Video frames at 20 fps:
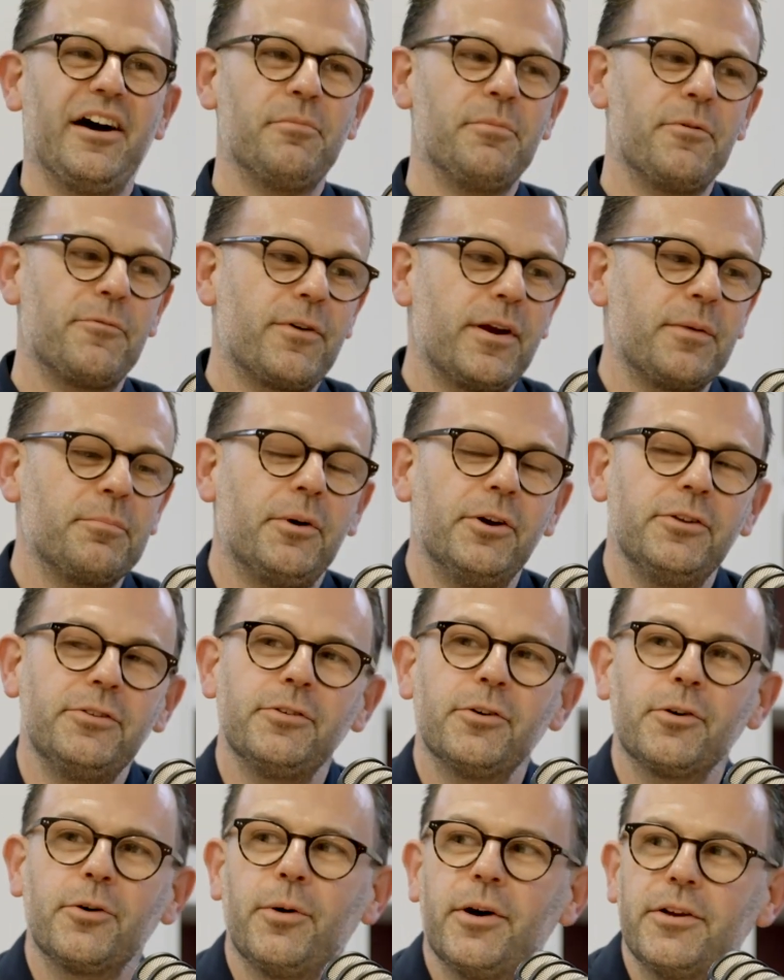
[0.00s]
I'm afraid mine's
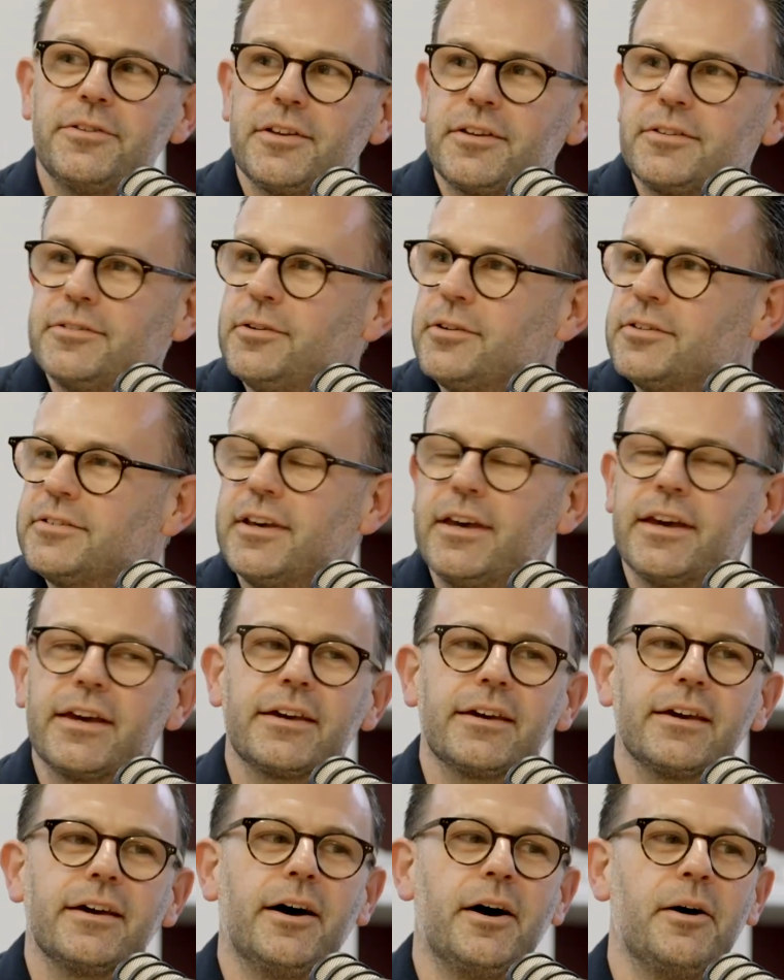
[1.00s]
not quite as
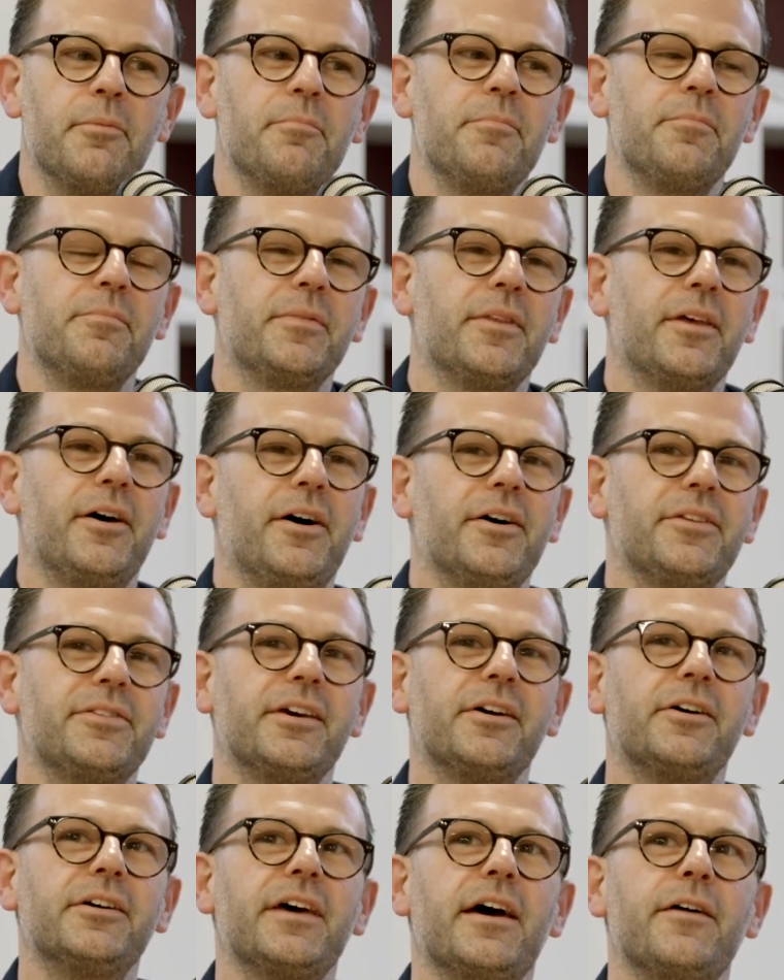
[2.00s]
exotic. I
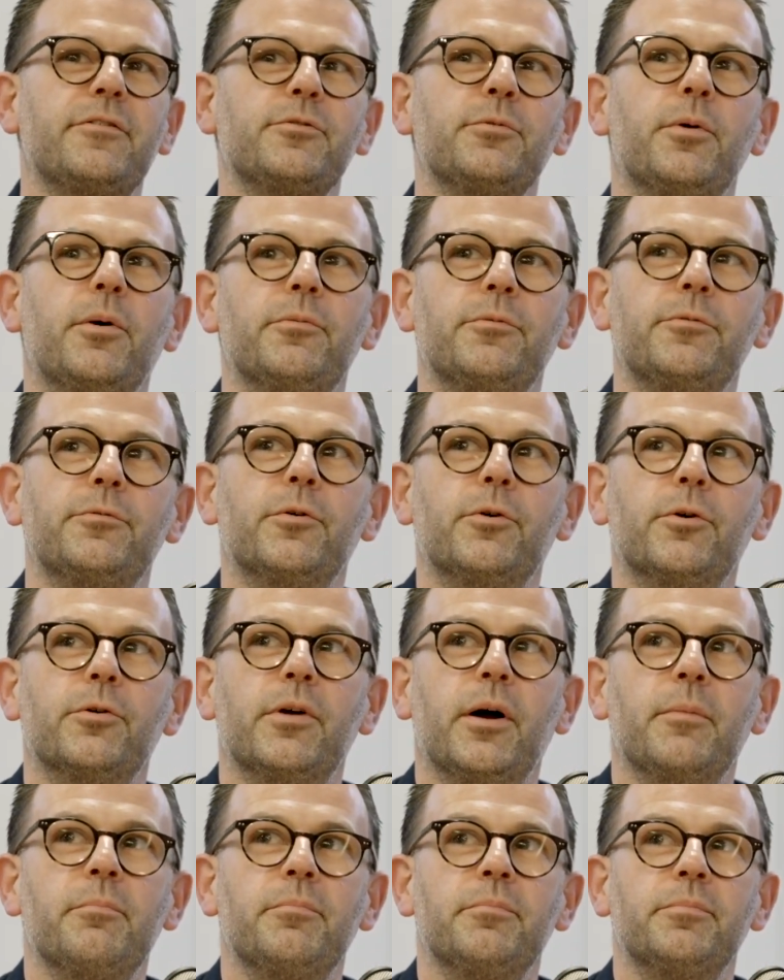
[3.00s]
think I'd have to opt
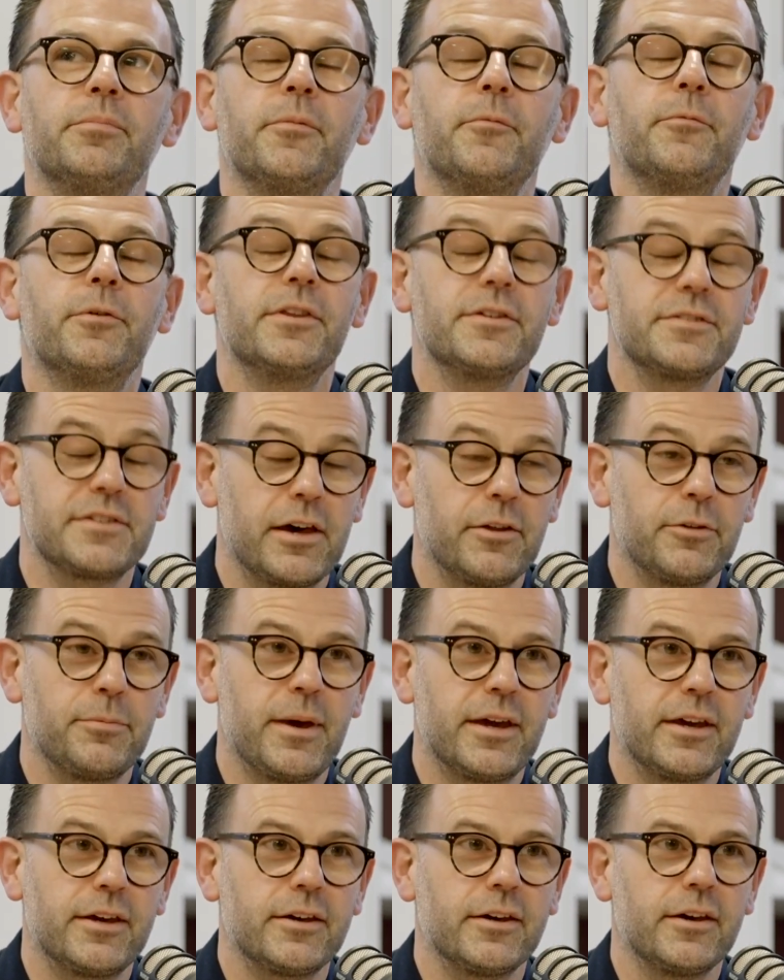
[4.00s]
for the South
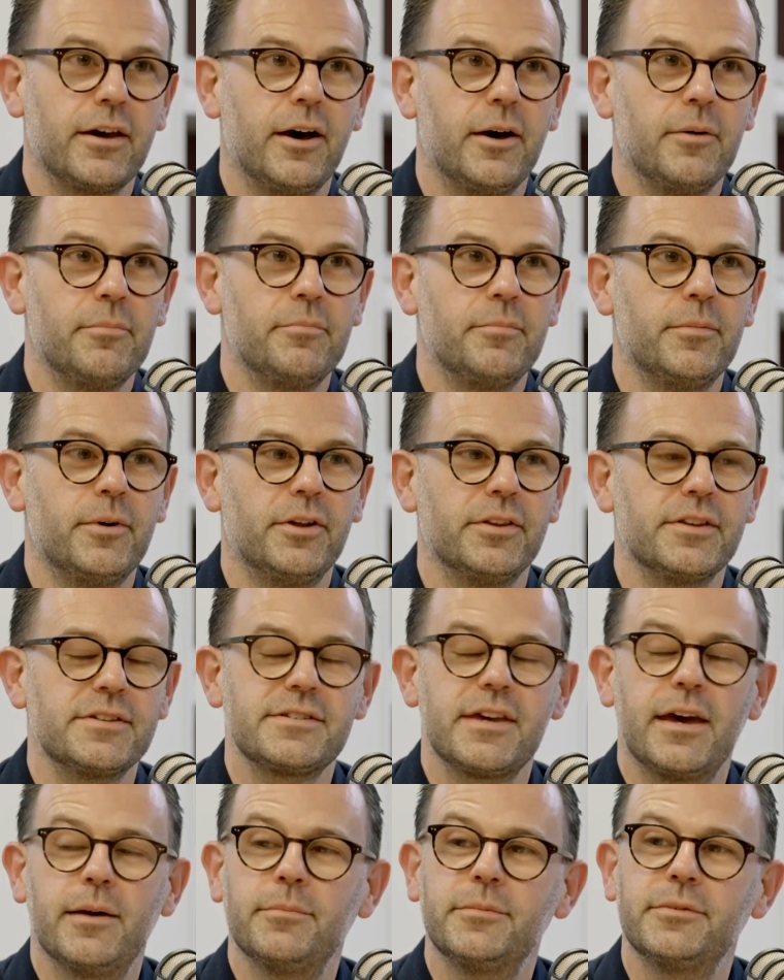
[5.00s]
Bank on the
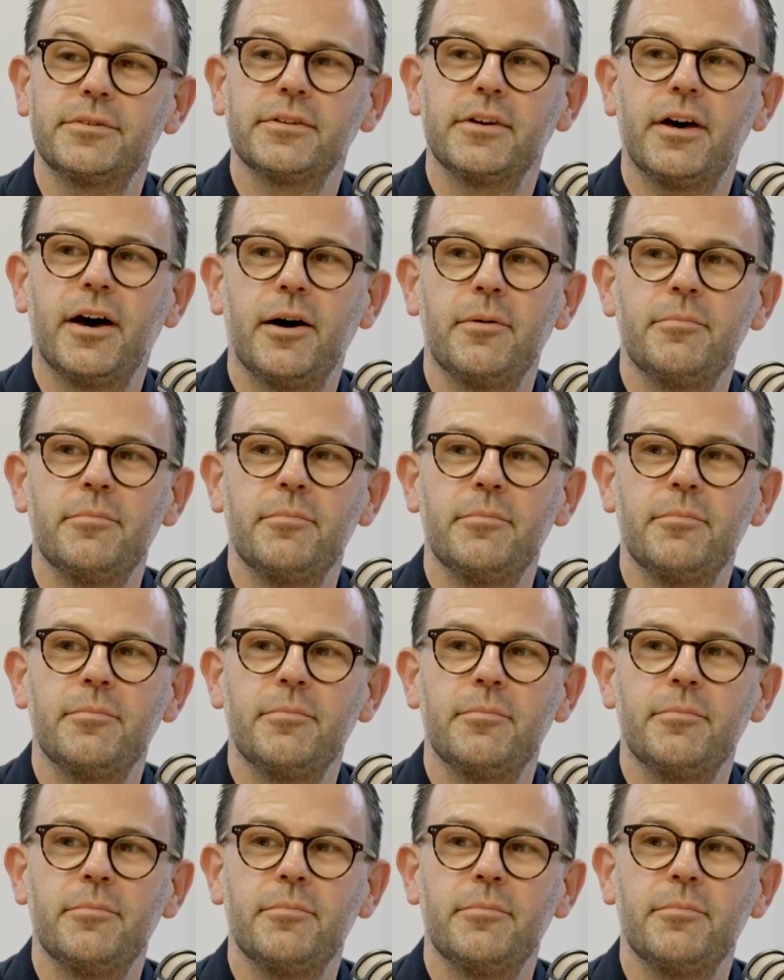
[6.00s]
Thames.